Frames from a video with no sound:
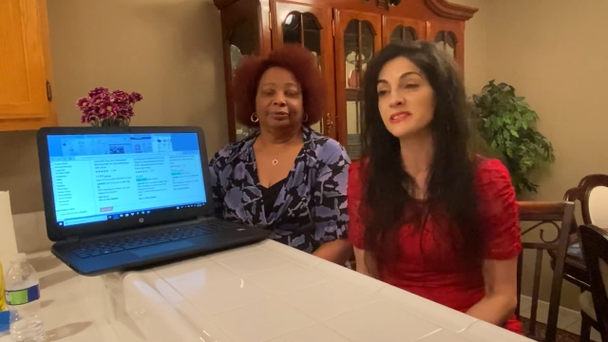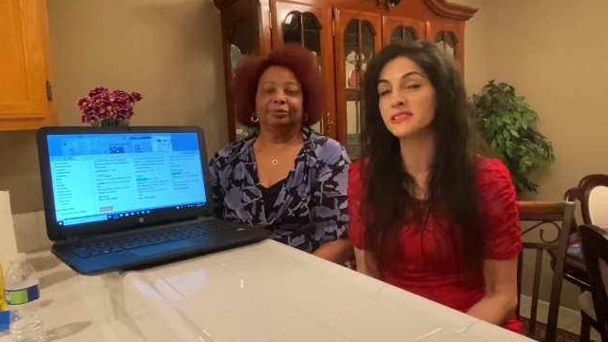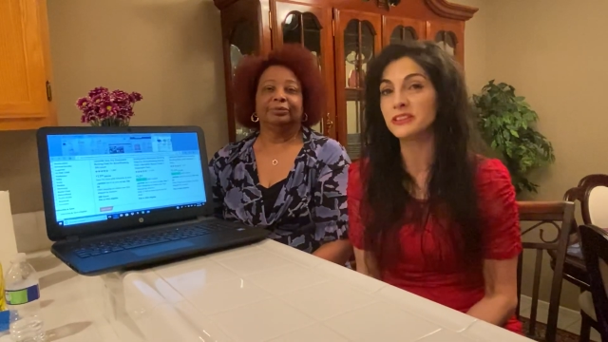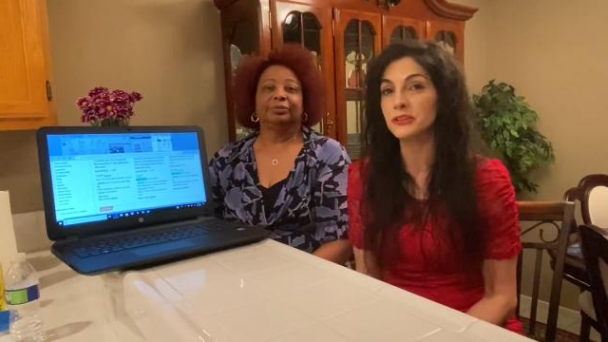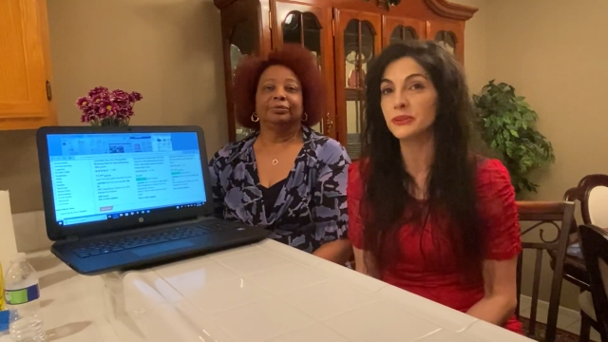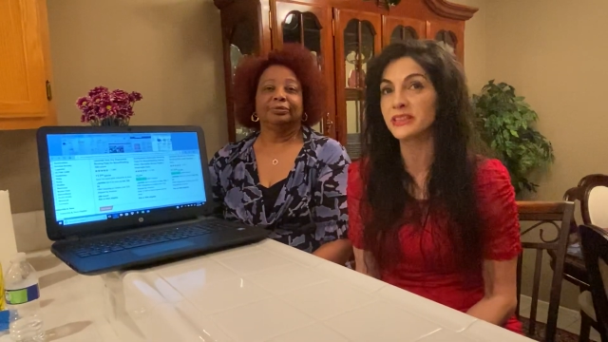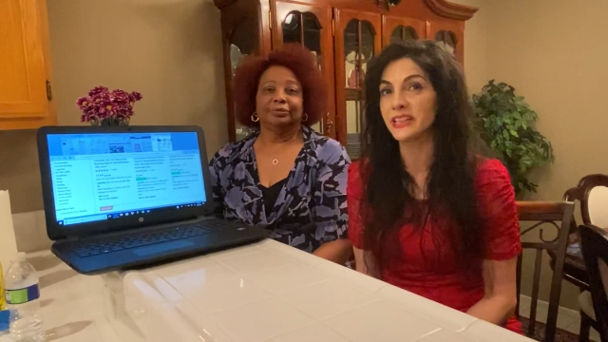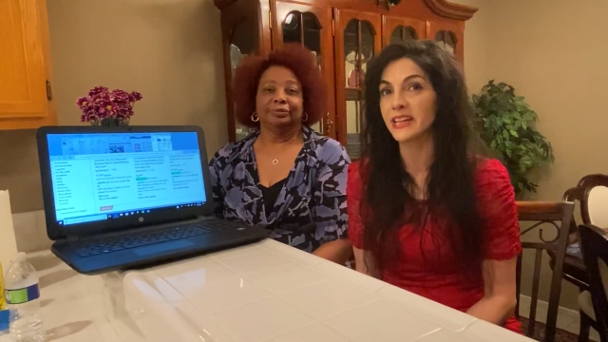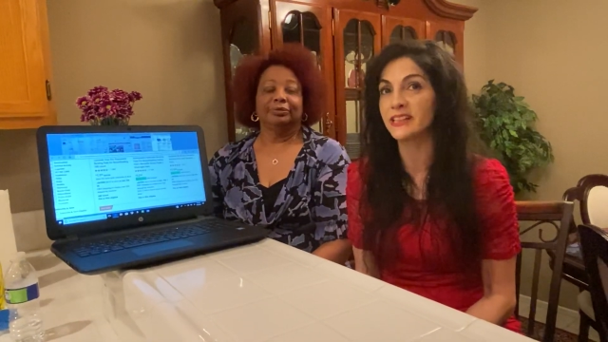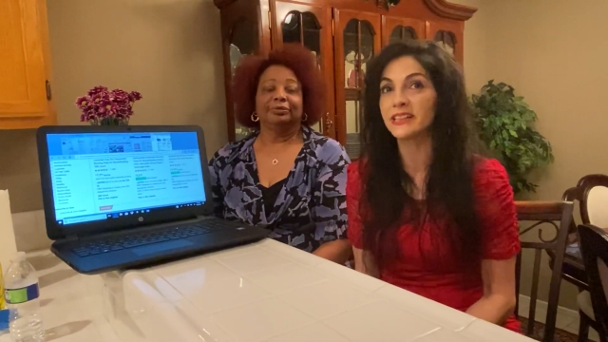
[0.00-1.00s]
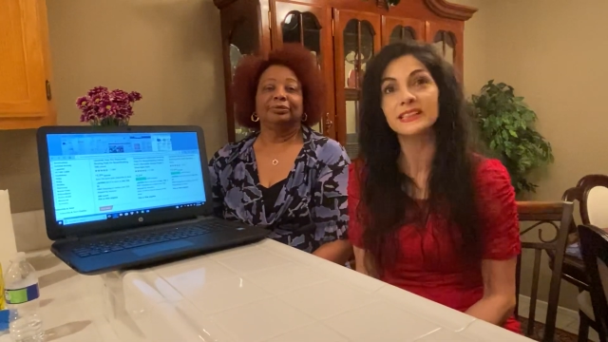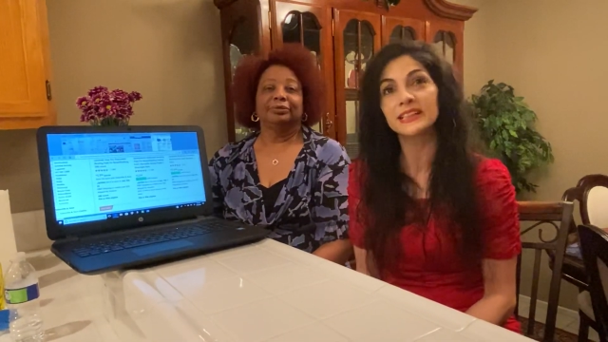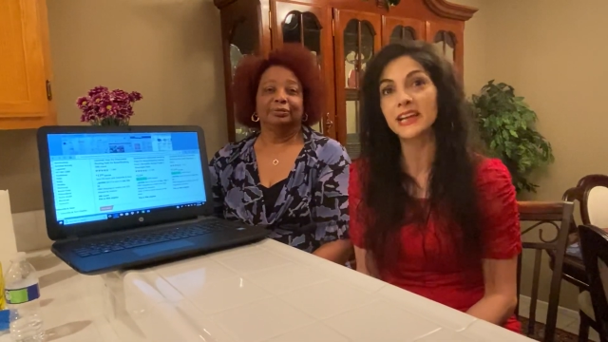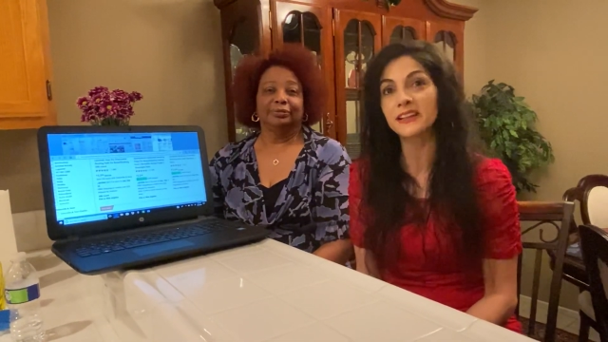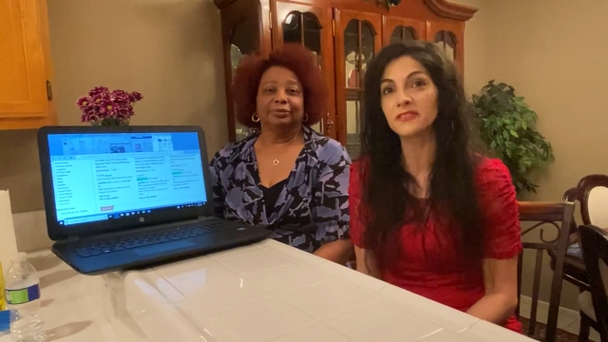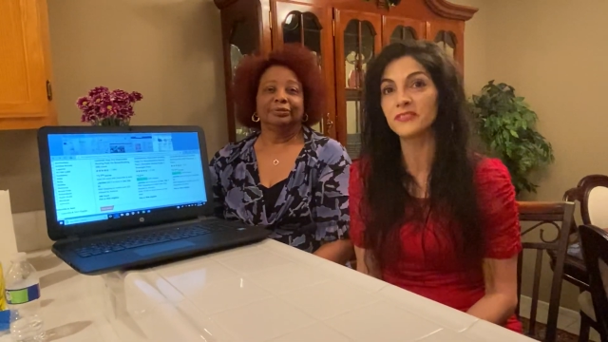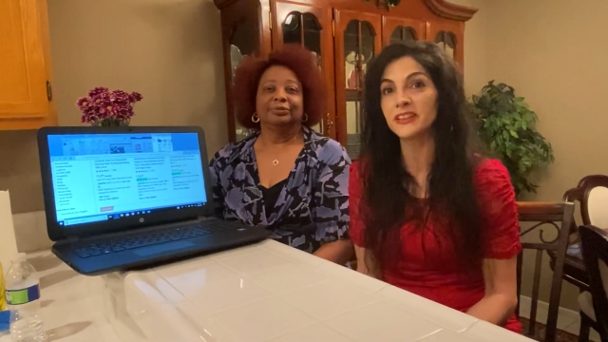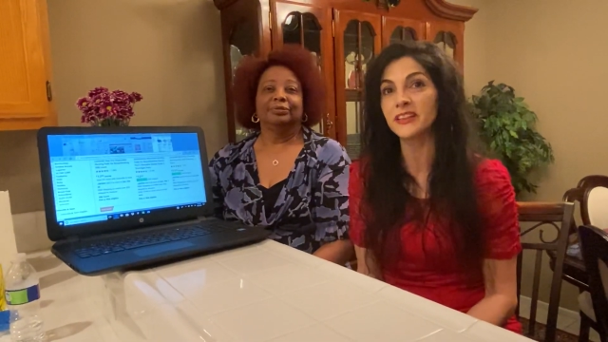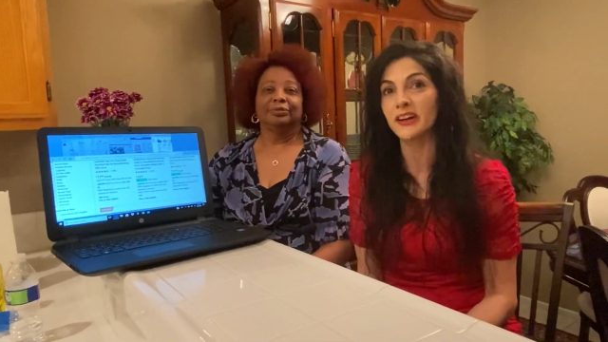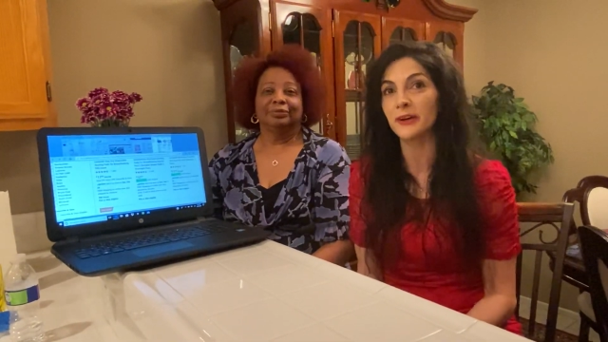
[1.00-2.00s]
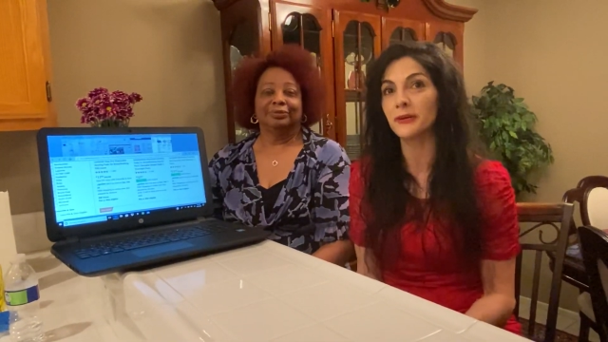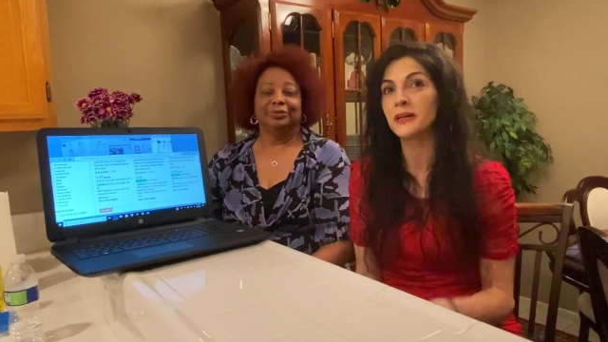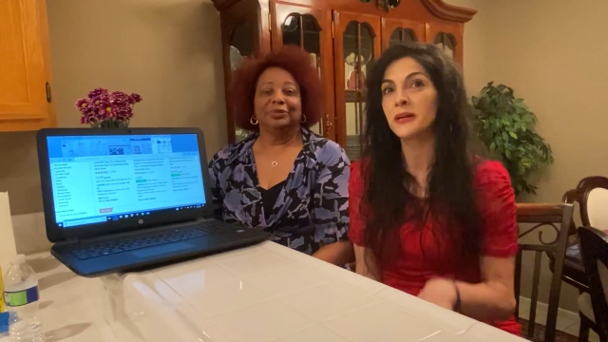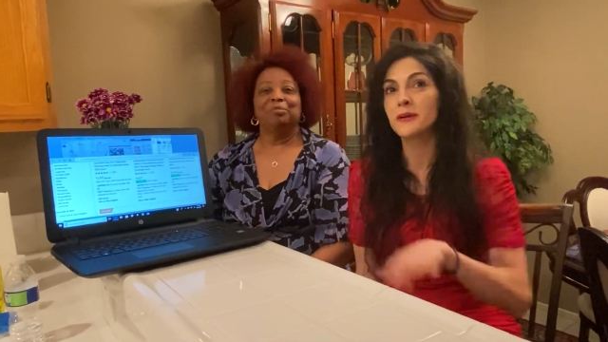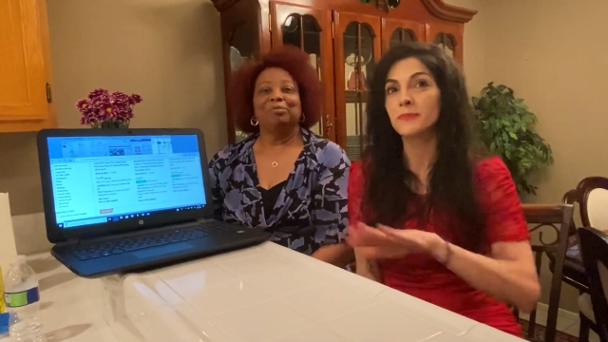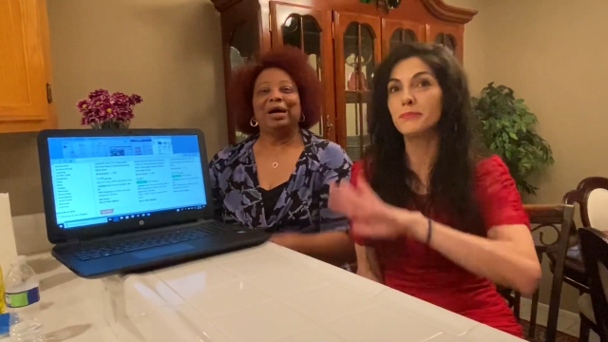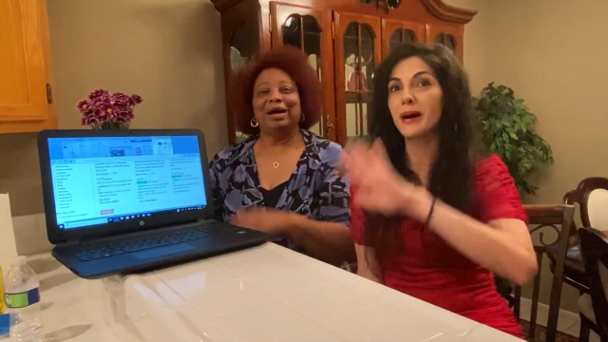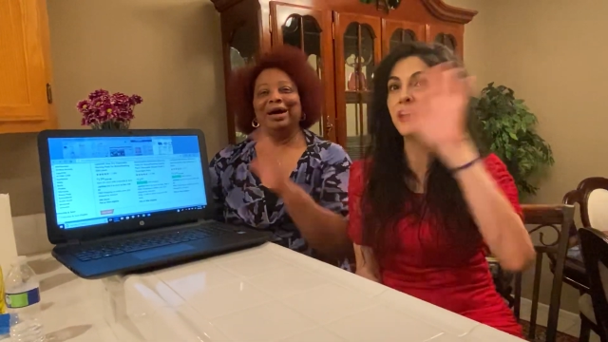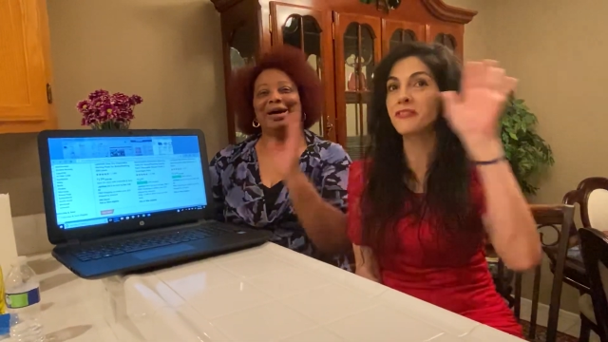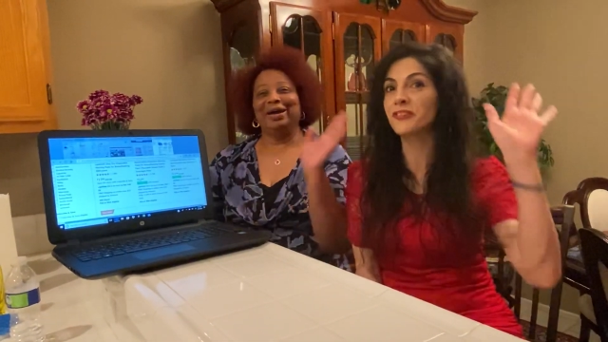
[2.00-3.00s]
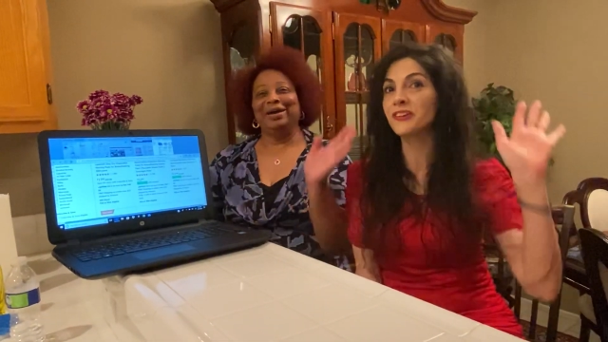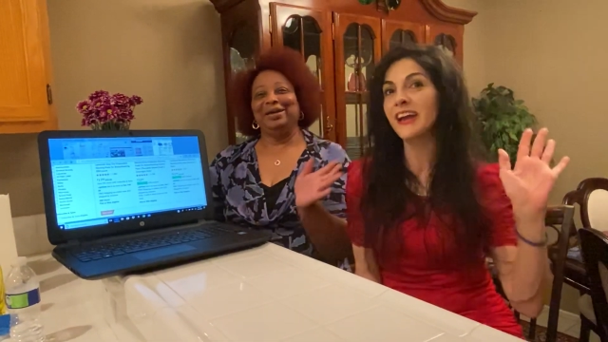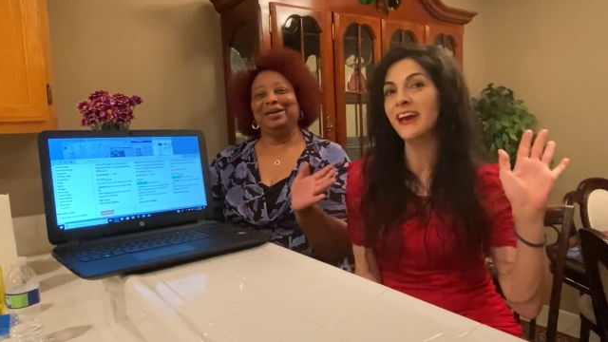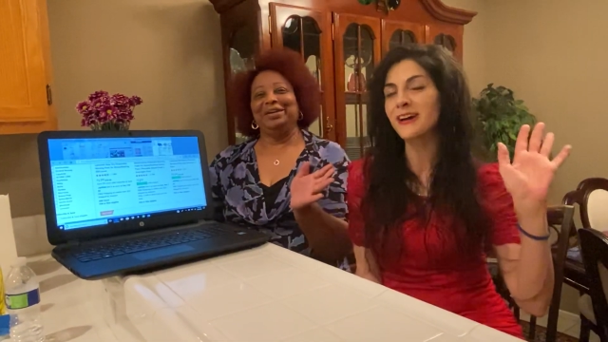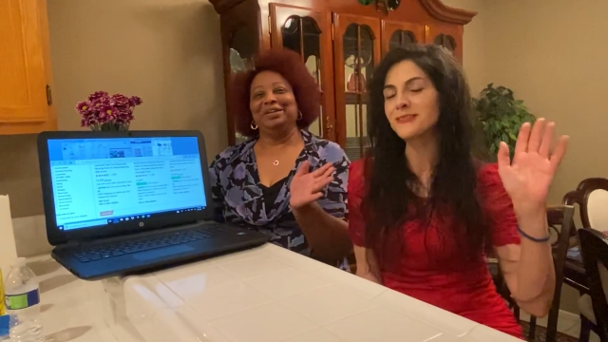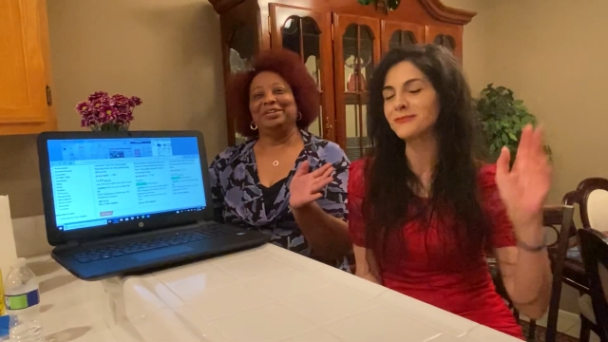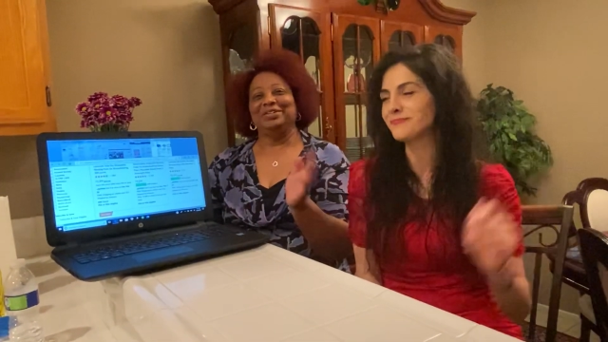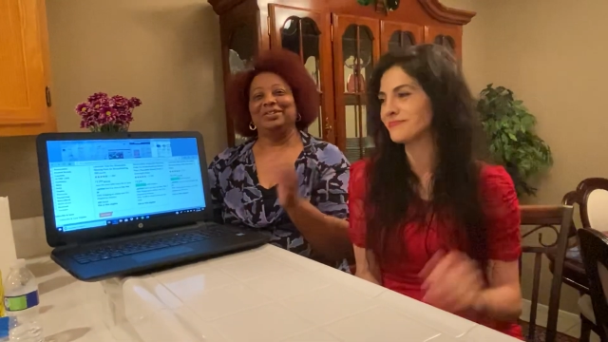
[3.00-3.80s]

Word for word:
Speaker 1: to see you again in the next video. Bye for now.